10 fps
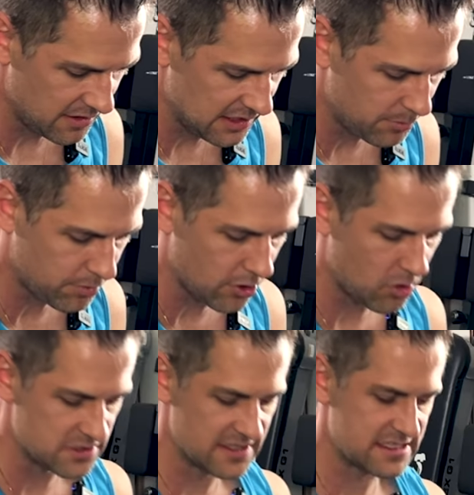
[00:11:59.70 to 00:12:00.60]
Elite Pro
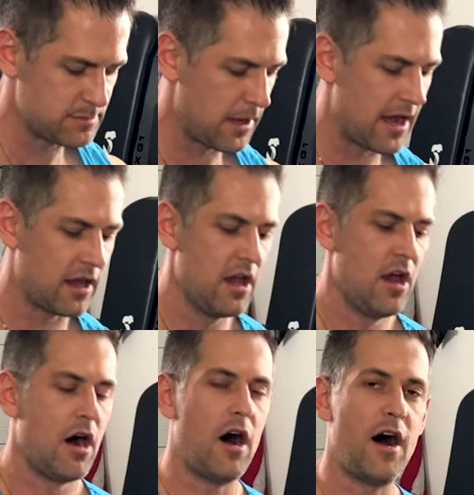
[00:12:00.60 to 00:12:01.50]
resistance pack.
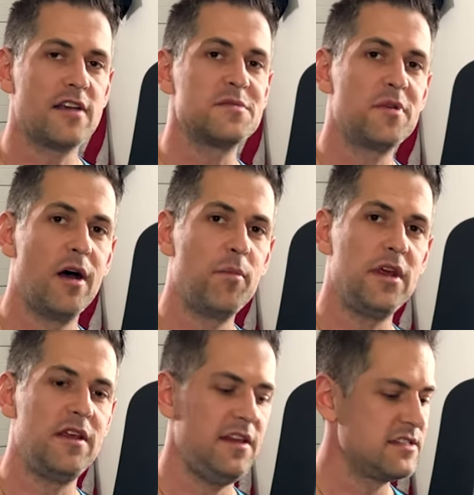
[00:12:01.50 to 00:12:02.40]
Awesome
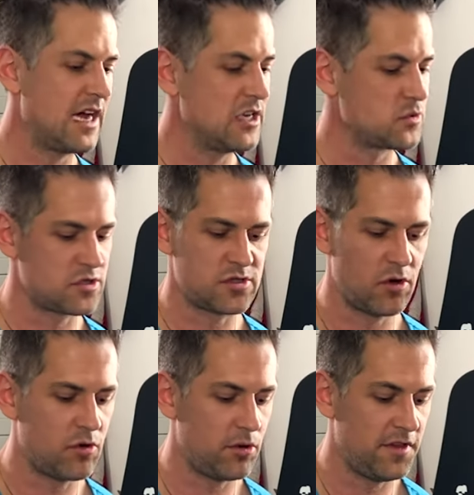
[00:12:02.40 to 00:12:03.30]
company. These guys were
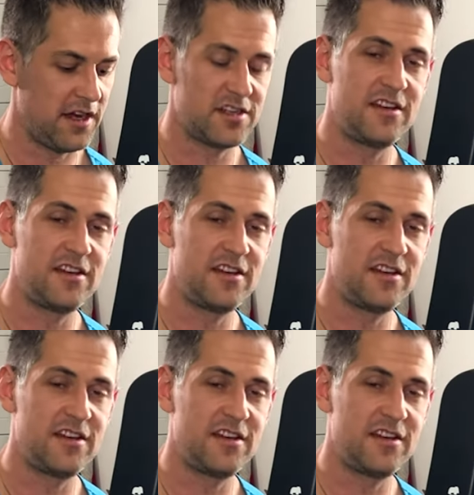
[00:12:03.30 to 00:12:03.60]
so cool. They just